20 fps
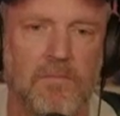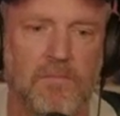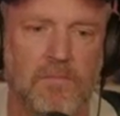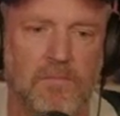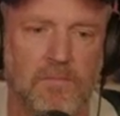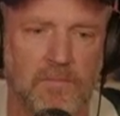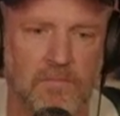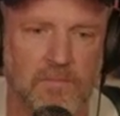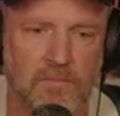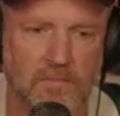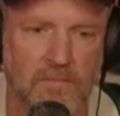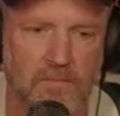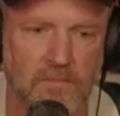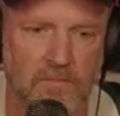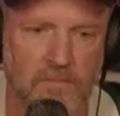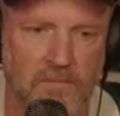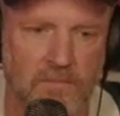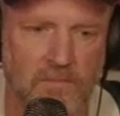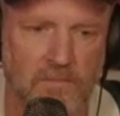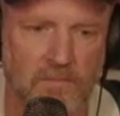
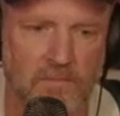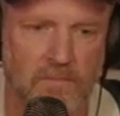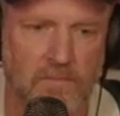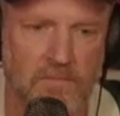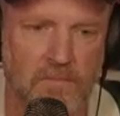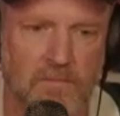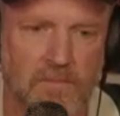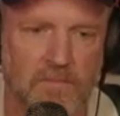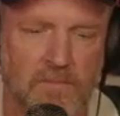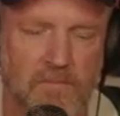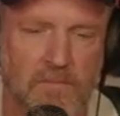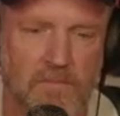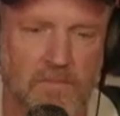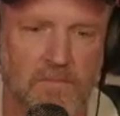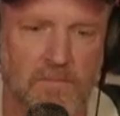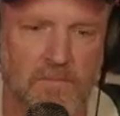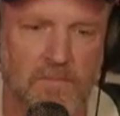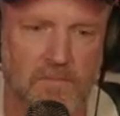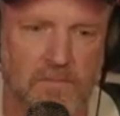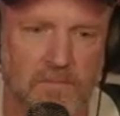
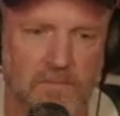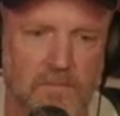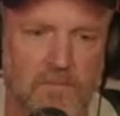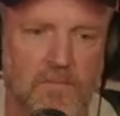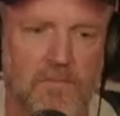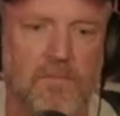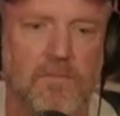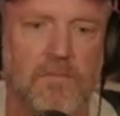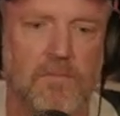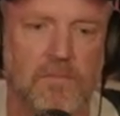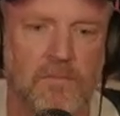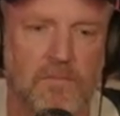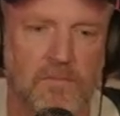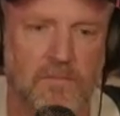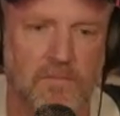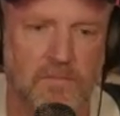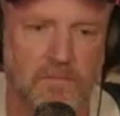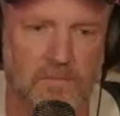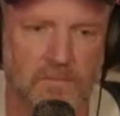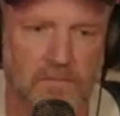
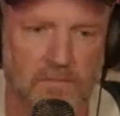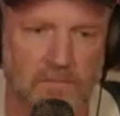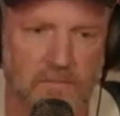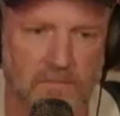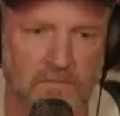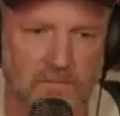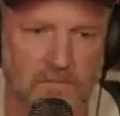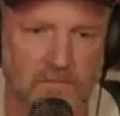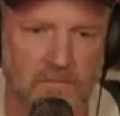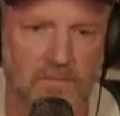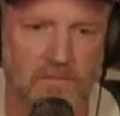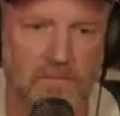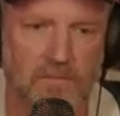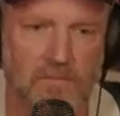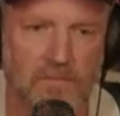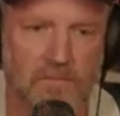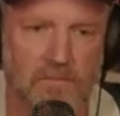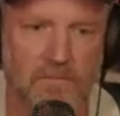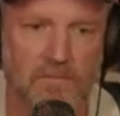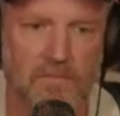
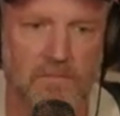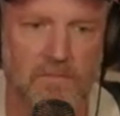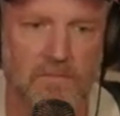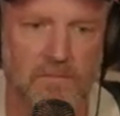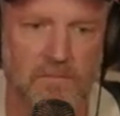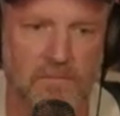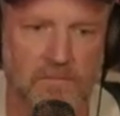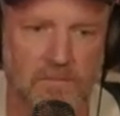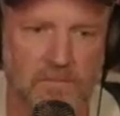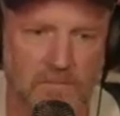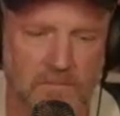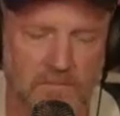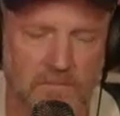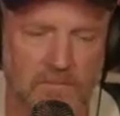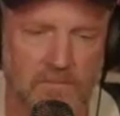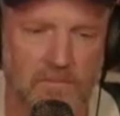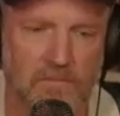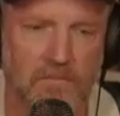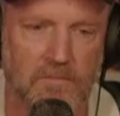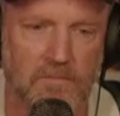This person isn't speaking.